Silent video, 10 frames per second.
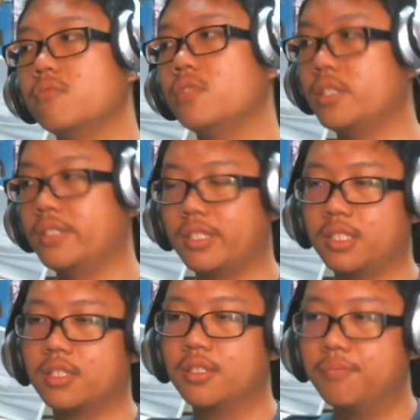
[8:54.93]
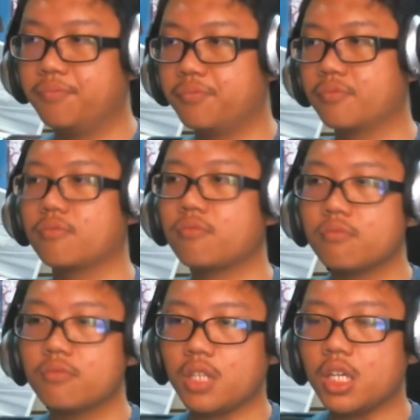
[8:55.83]
is it just
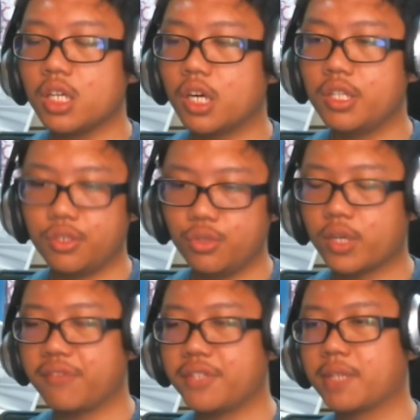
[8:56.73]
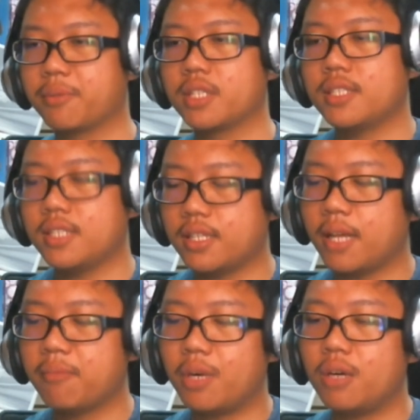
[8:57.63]
gonna nuke everything, because
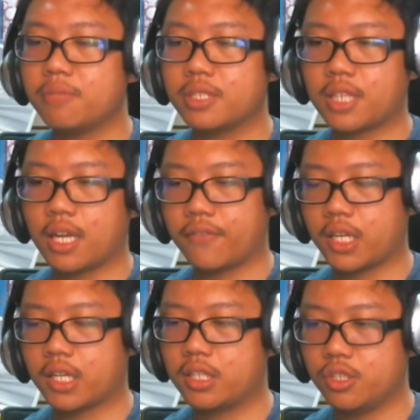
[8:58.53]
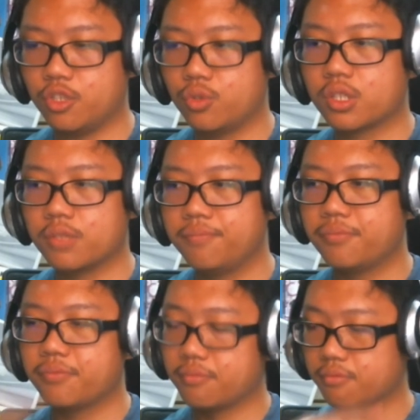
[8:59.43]
that bomb is kind of like nuke.
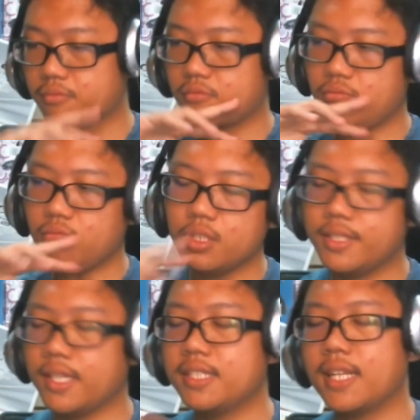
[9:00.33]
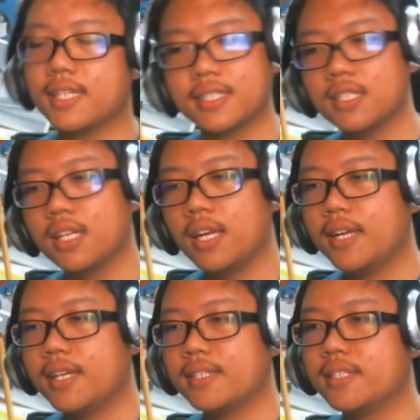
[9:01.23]
Is any like
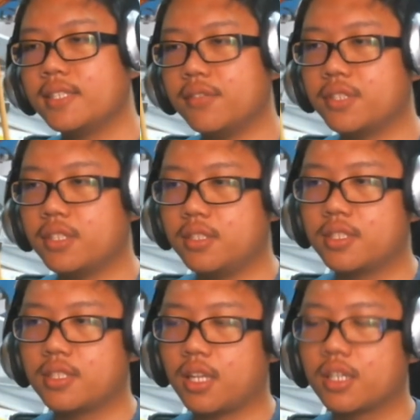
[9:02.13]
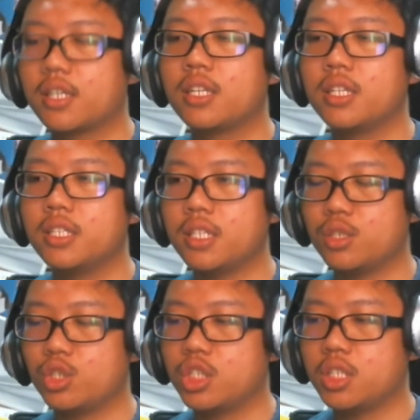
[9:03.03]
stuff that is like clean
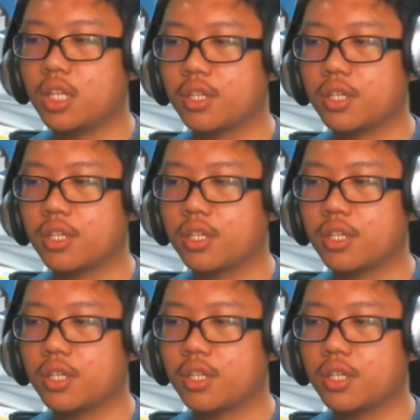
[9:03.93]
energy, like